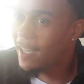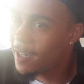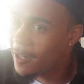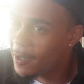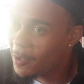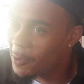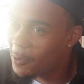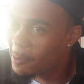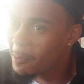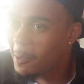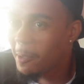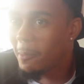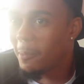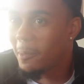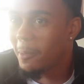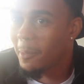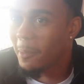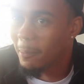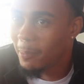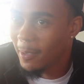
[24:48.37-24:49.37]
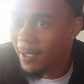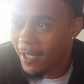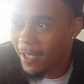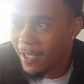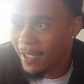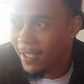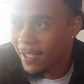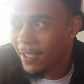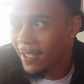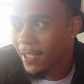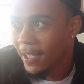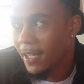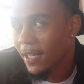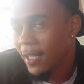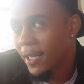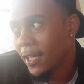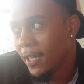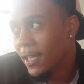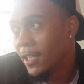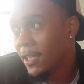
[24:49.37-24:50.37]
out, blah, blah, blah.
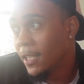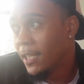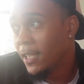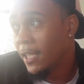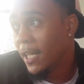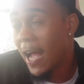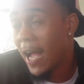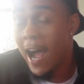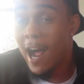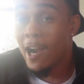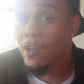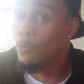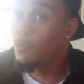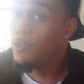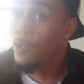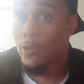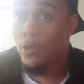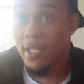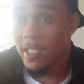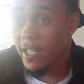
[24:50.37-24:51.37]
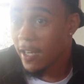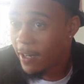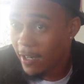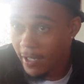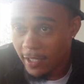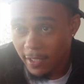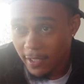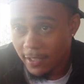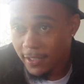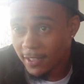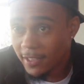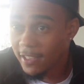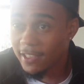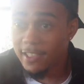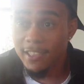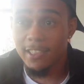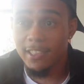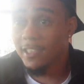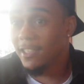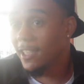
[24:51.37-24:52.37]
I don't know this area.
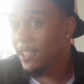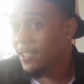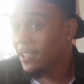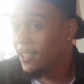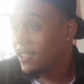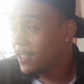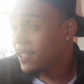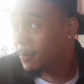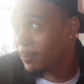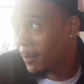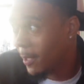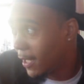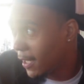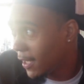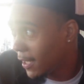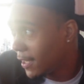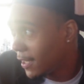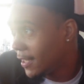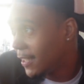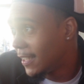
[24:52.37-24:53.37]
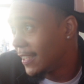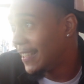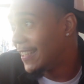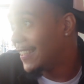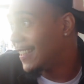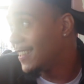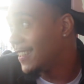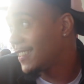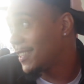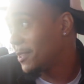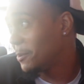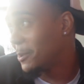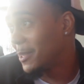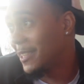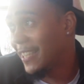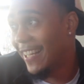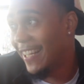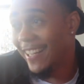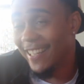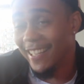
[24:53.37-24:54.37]
She suggested this spot. She
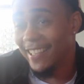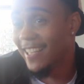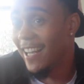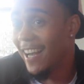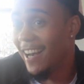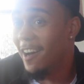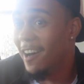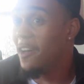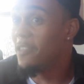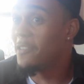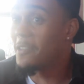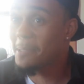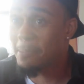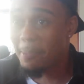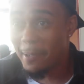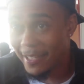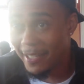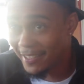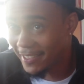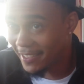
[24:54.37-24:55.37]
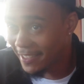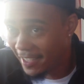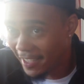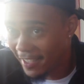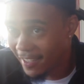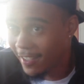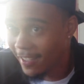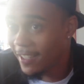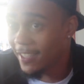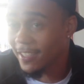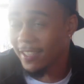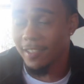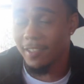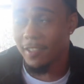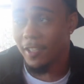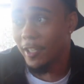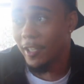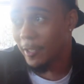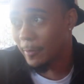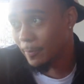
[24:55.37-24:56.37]
was like, they got other spots there, this and
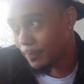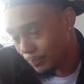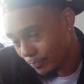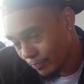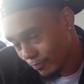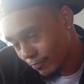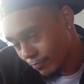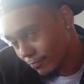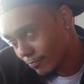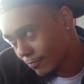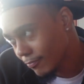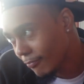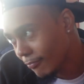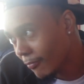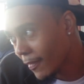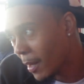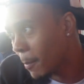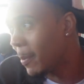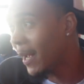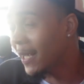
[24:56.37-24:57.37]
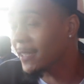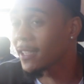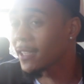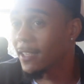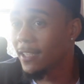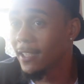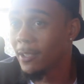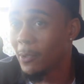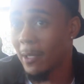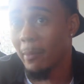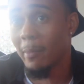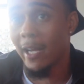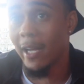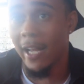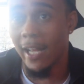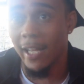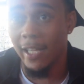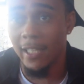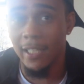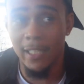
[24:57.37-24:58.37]
there. Basically, what I'm
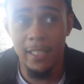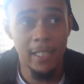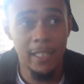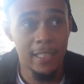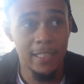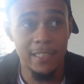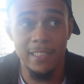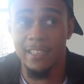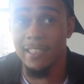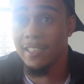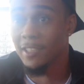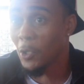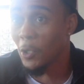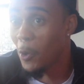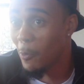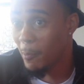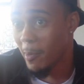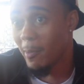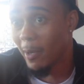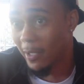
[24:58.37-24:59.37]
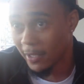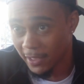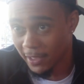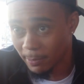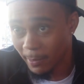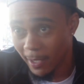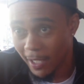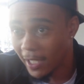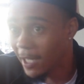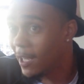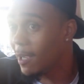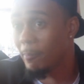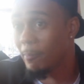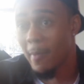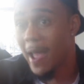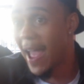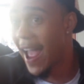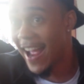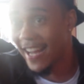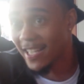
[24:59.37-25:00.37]
in at, she told me about this spot,
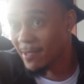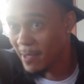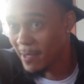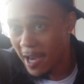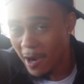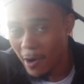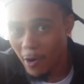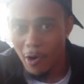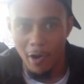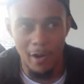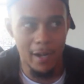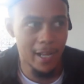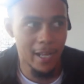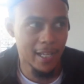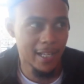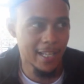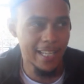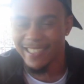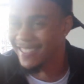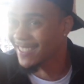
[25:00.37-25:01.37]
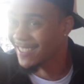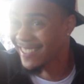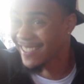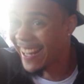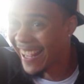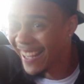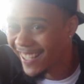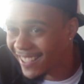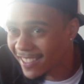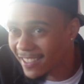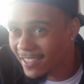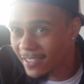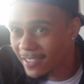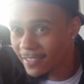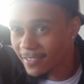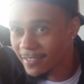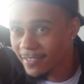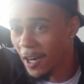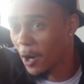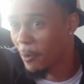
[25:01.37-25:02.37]
asked me out, all that. Is this a date?
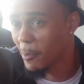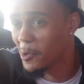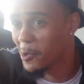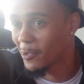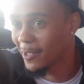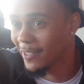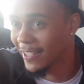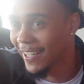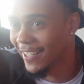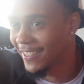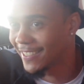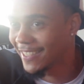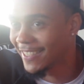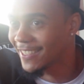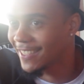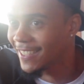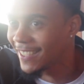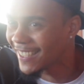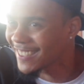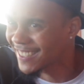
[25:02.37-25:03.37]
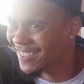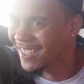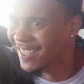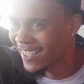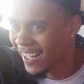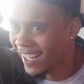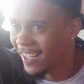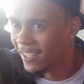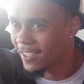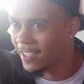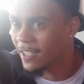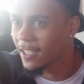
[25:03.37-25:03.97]
Are we on like is this this is a date?